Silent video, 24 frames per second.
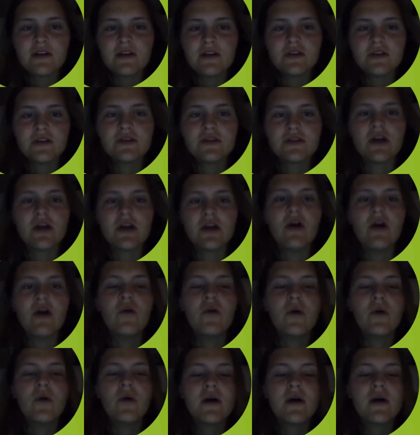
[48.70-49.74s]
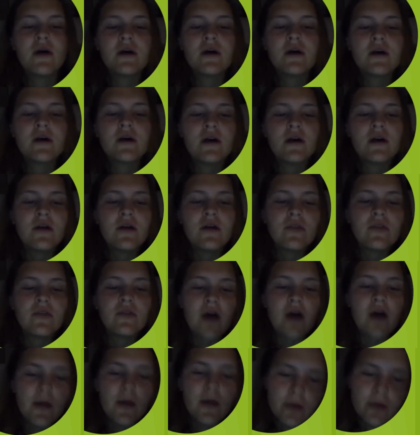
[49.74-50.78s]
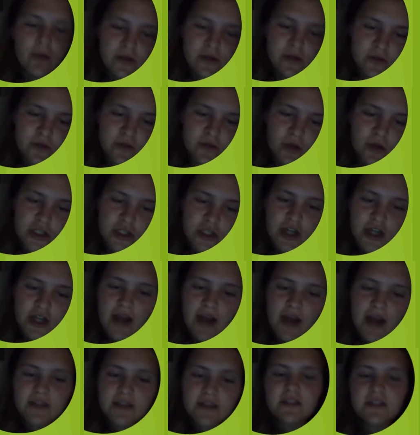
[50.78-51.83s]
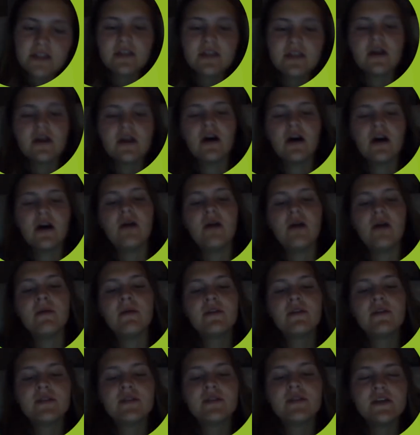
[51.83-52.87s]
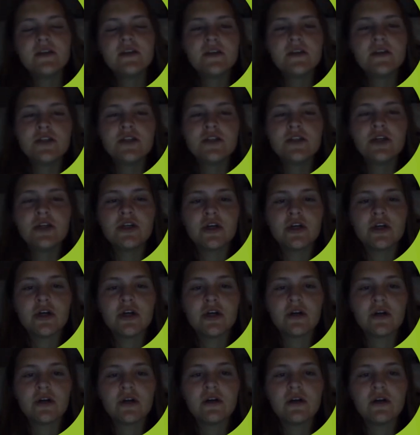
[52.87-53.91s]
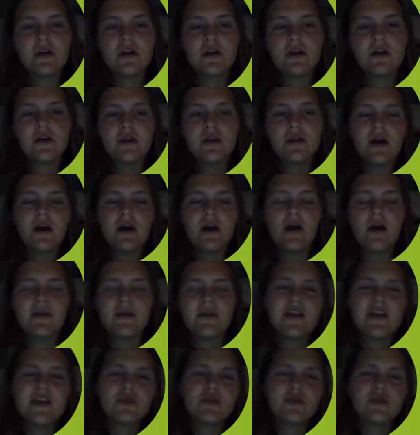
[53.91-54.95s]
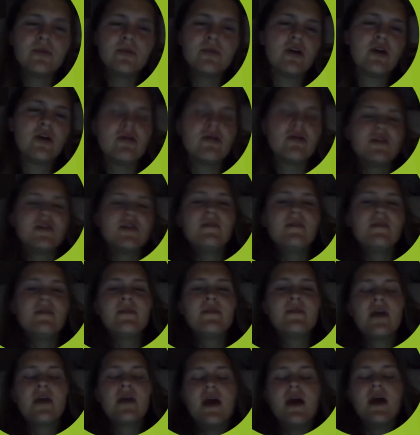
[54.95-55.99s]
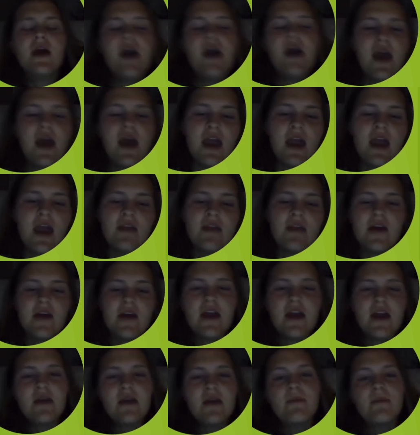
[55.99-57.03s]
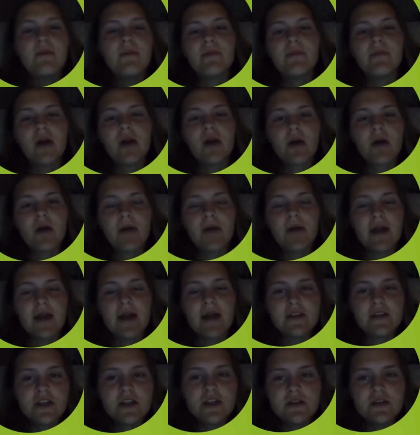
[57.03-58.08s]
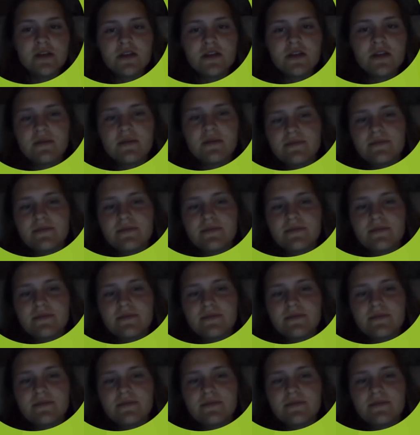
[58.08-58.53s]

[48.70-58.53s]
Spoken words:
So the upper respiratory tract, this is your nasal mucosa, and they block pathogens.